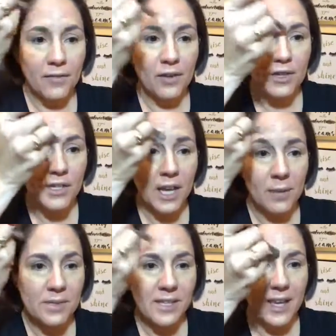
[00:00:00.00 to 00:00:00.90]
first I
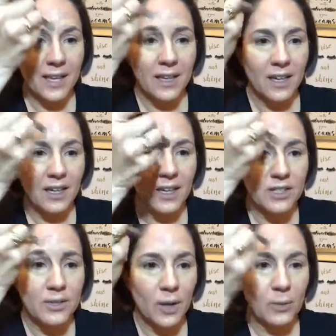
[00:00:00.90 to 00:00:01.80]
was like,
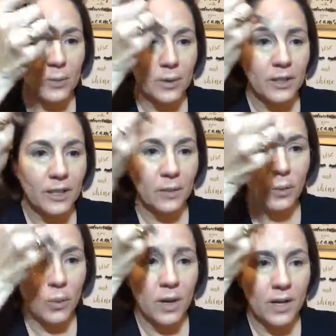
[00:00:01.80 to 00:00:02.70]
do I really
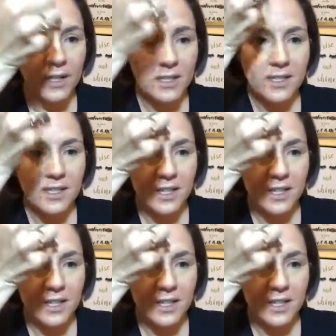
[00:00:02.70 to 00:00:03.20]
want